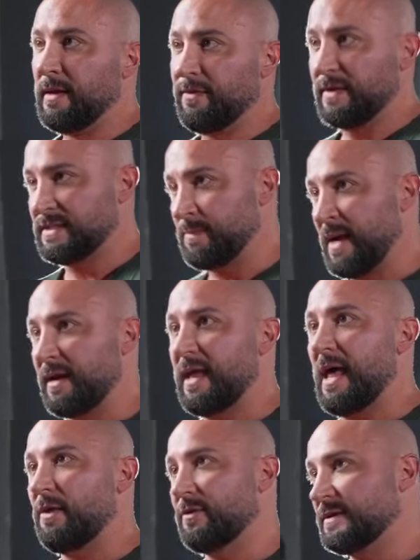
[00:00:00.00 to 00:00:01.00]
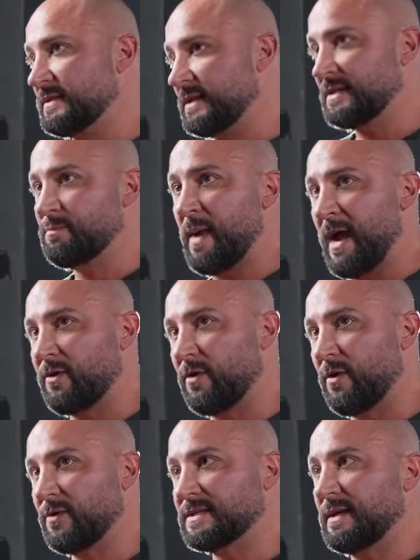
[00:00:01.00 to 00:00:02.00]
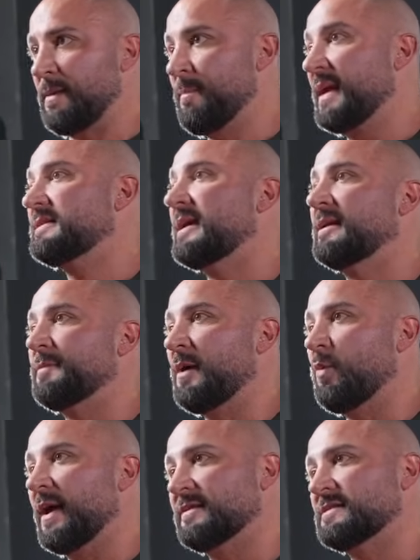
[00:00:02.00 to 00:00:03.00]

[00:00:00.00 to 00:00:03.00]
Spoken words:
this amount of calories, these macros, I'm maintaining my weight.